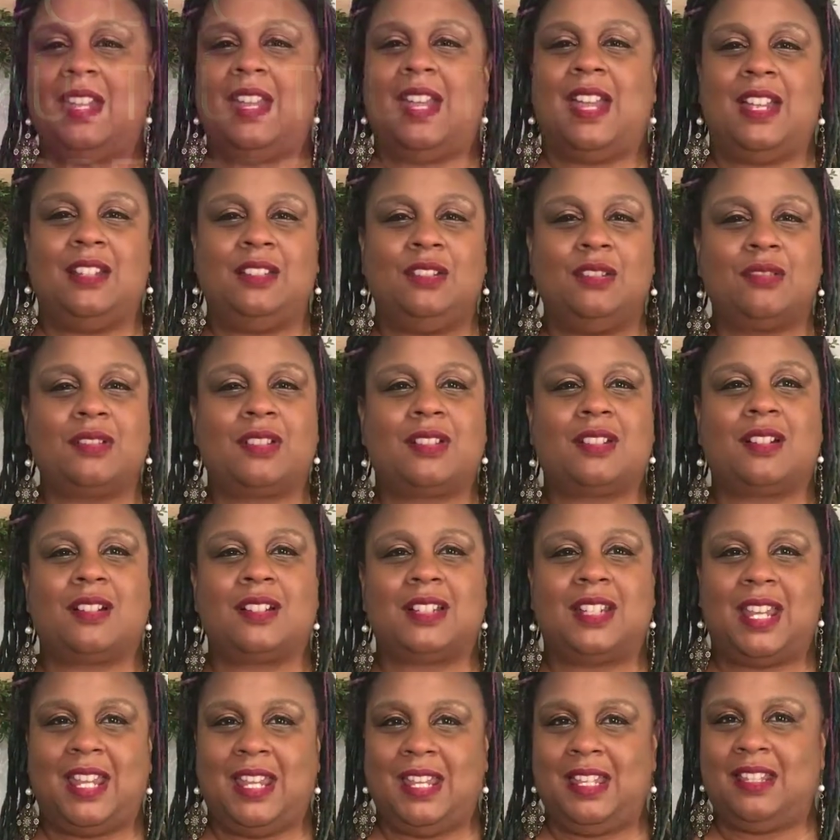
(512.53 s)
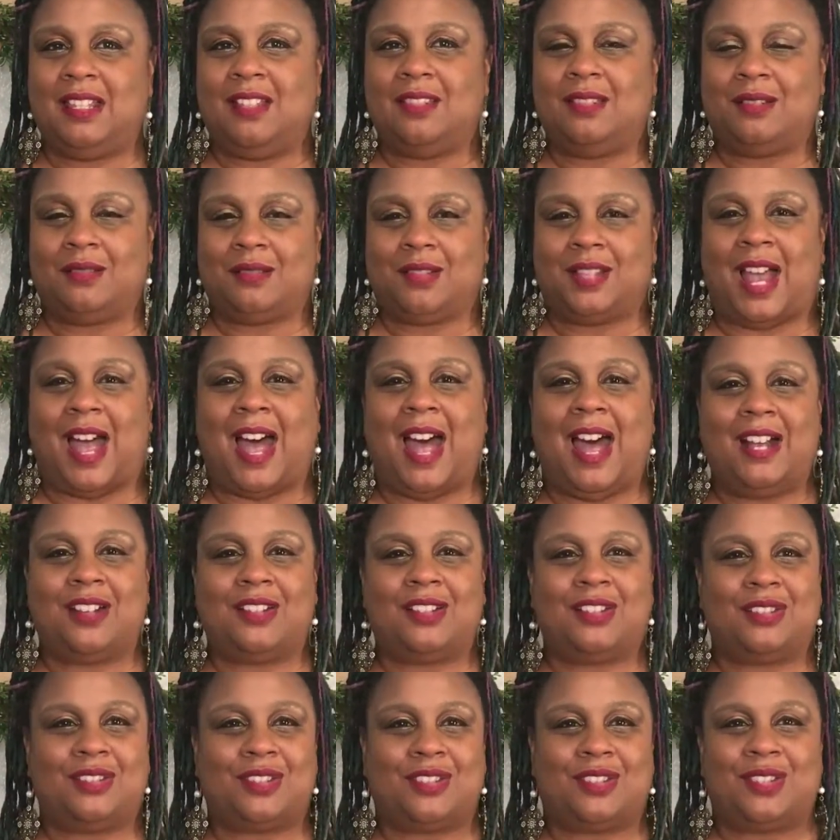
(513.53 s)
and you'll start taking those
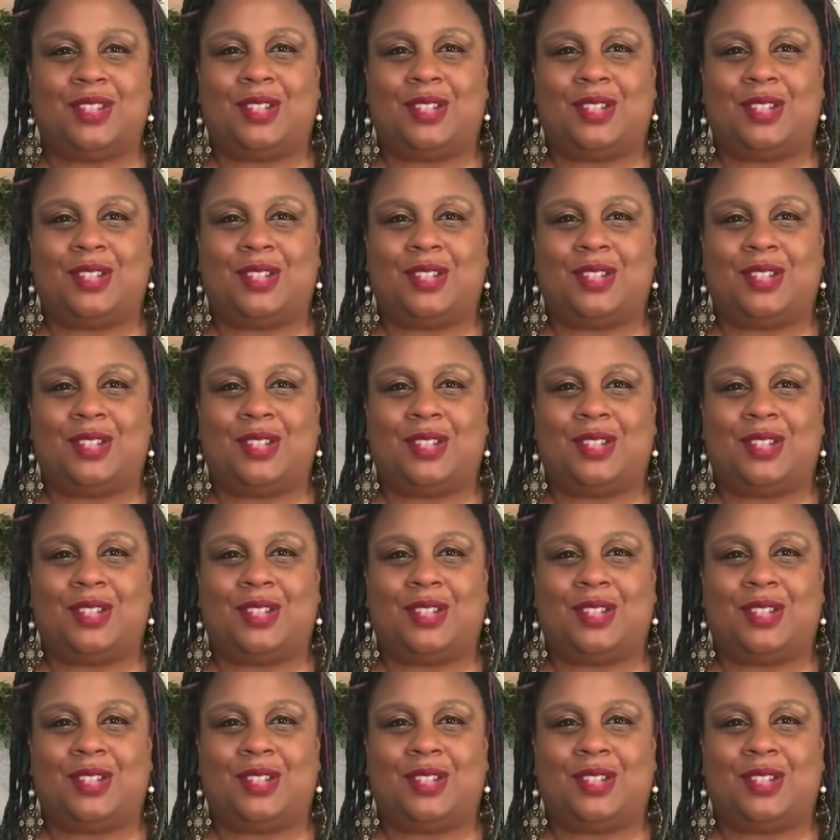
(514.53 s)
actions